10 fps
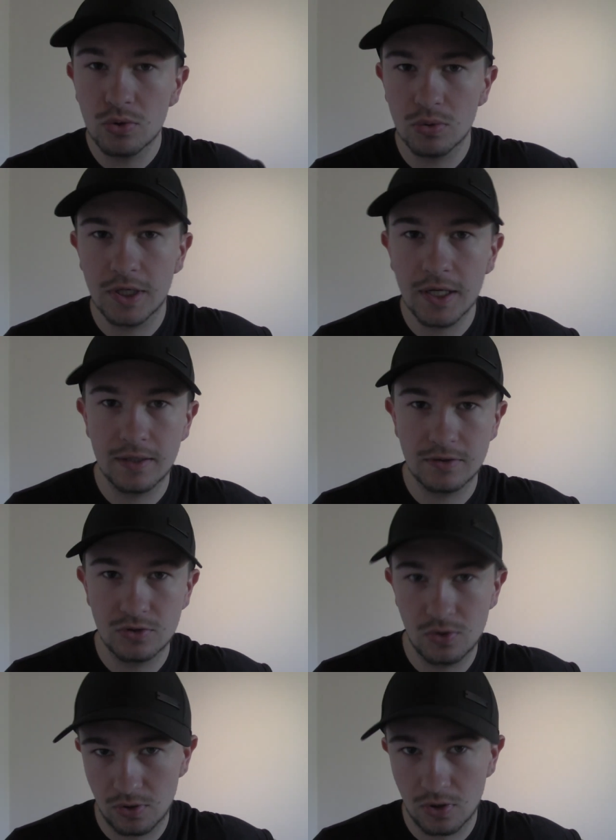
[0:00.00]
you'll
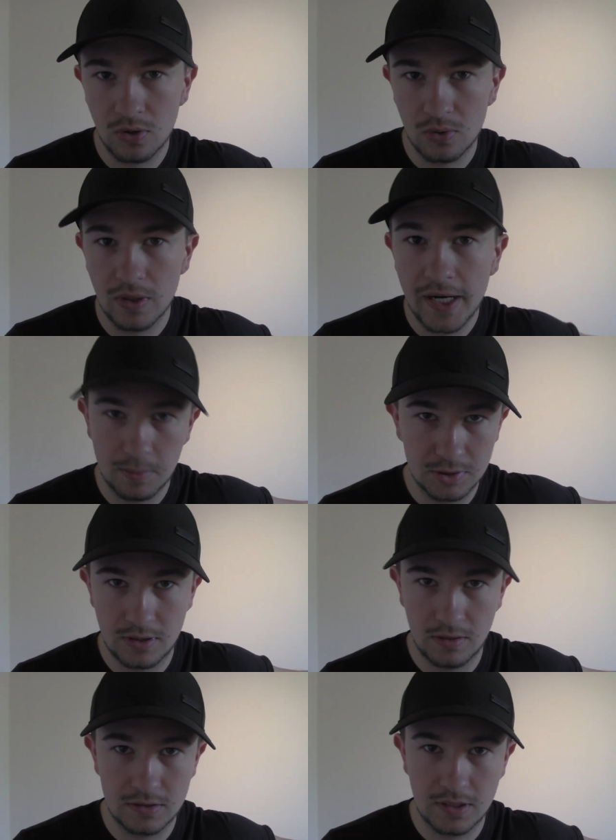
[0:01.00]
get to a goal
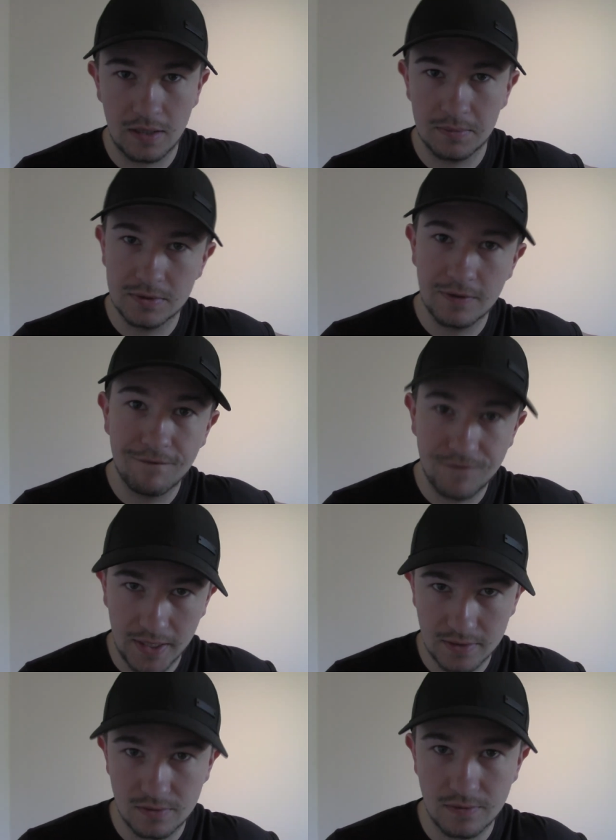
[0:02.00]
80% times
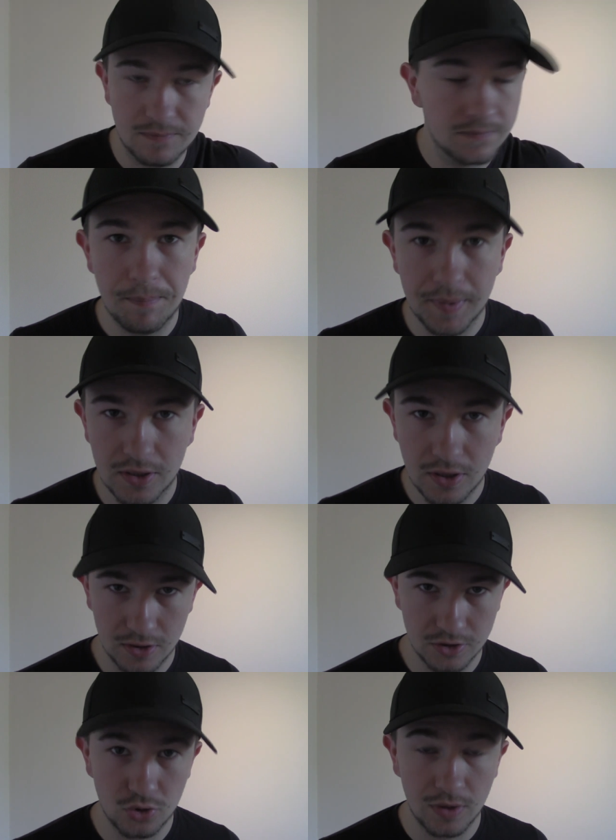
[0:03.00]
faster
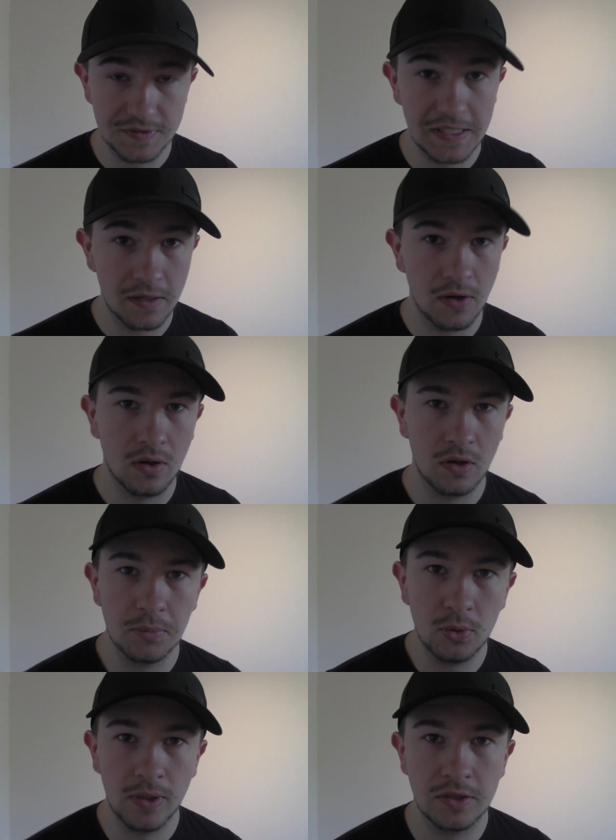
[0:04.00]
because you have set it all
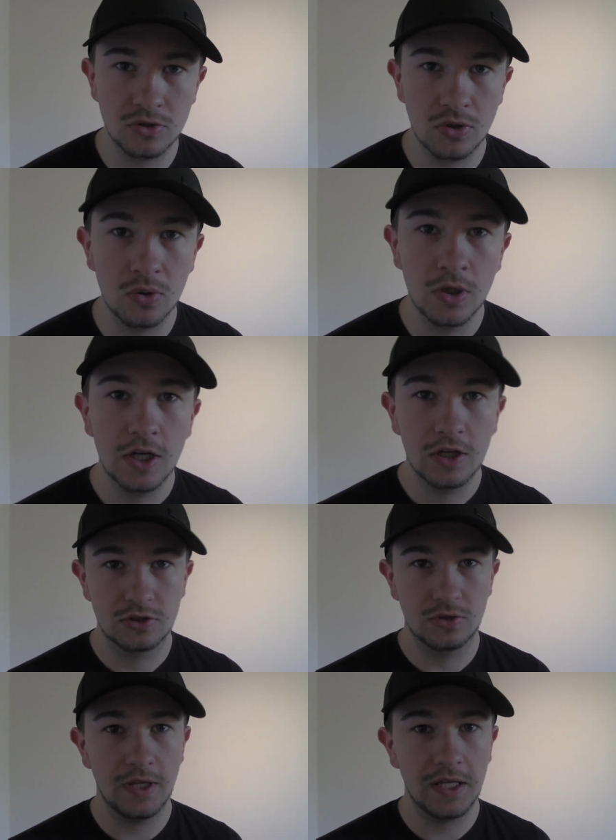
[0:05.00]
up, you're ready to go.
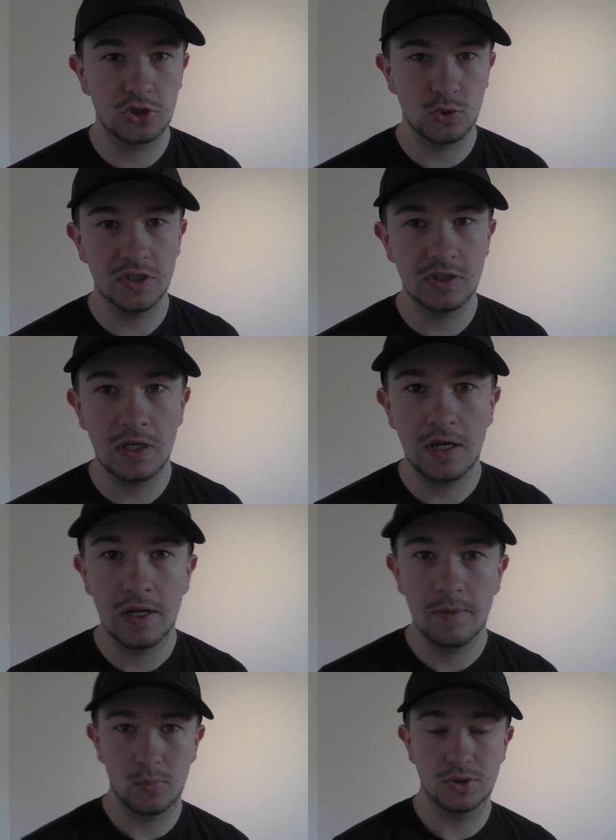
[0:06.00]
So that 20%
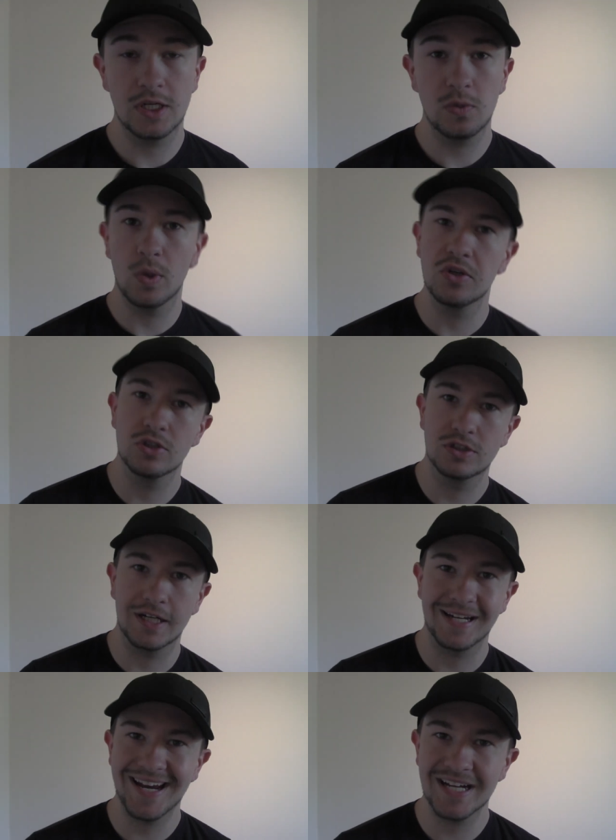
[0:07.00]
where you're just
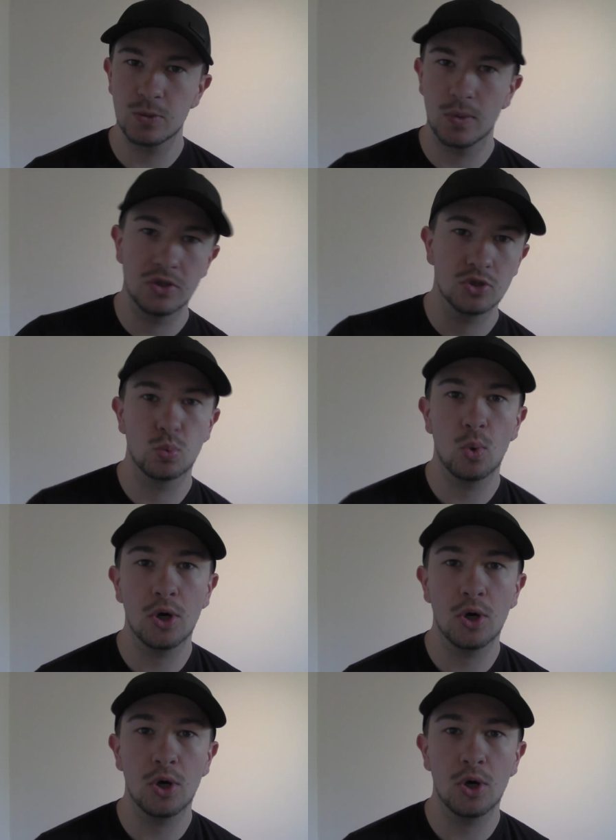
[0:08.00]
taking action, where you just